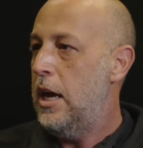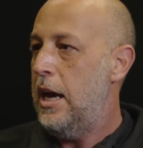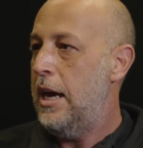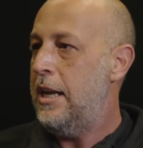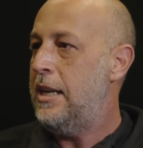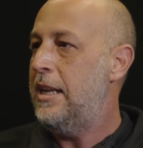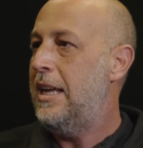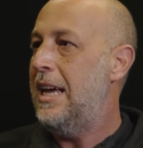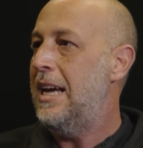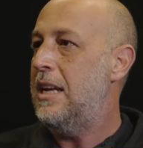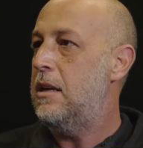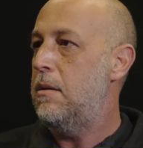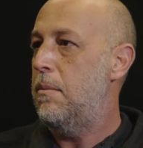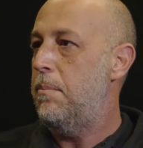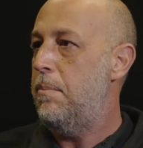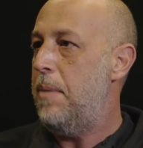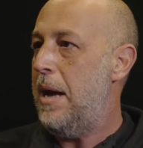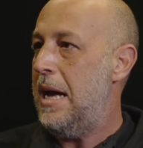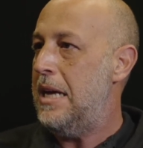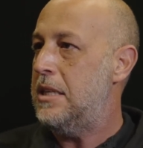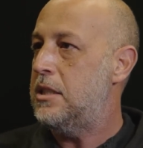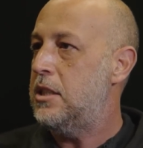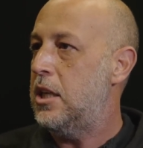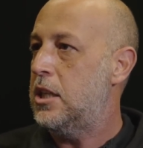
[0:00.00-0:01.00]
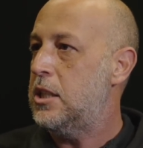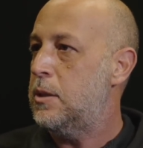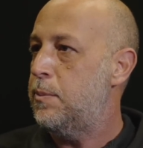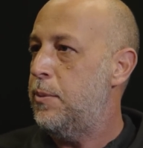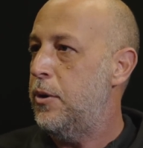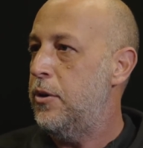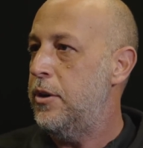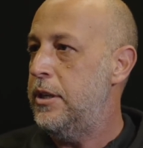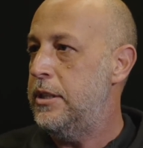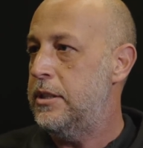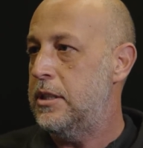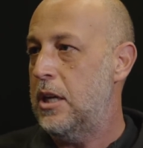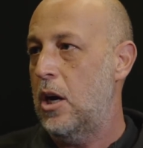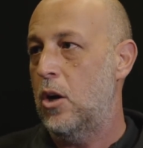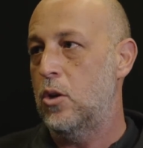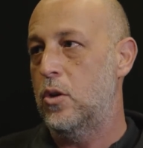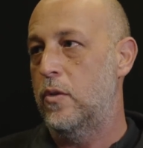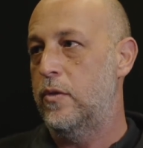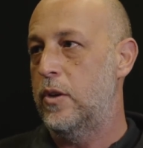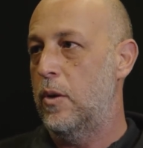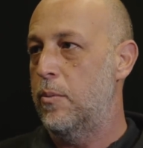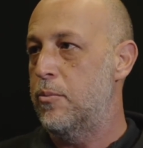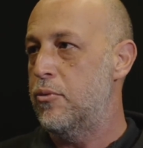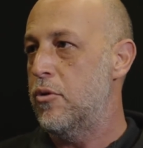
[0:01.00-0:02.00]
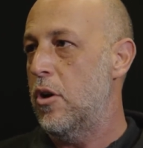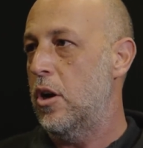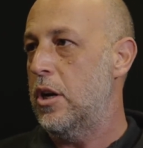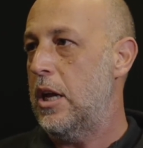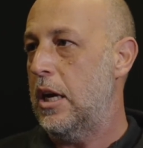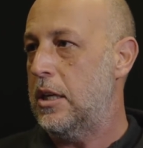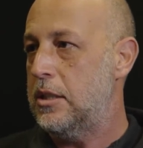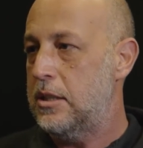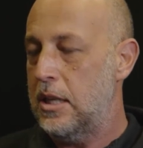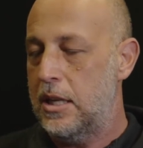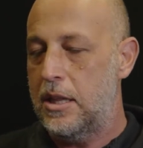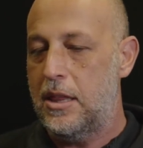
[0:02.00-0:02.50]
and get the best experience out of the products.